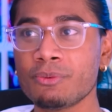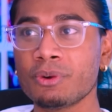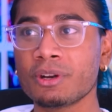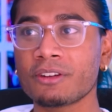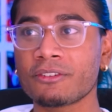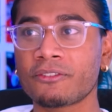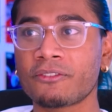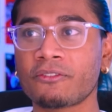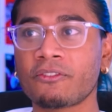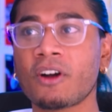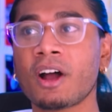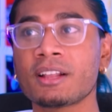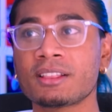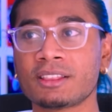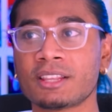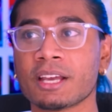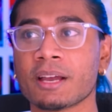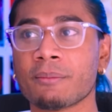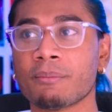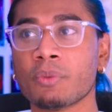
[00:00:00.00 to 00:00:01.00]
would have
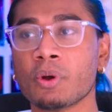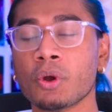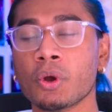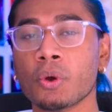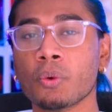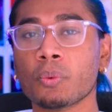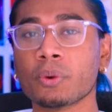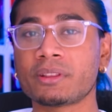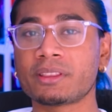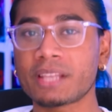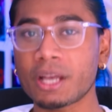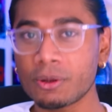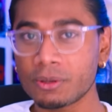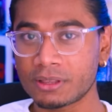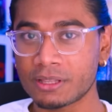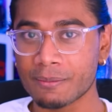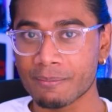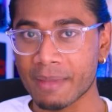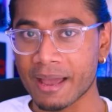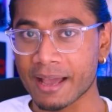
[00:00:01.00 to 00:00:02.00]
fought them
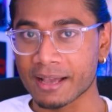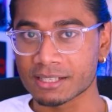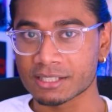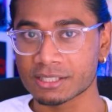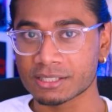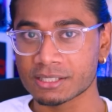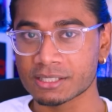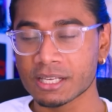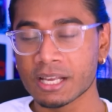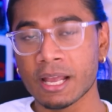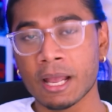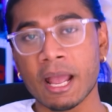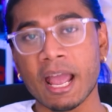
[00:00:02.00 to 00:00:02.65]
without the masks.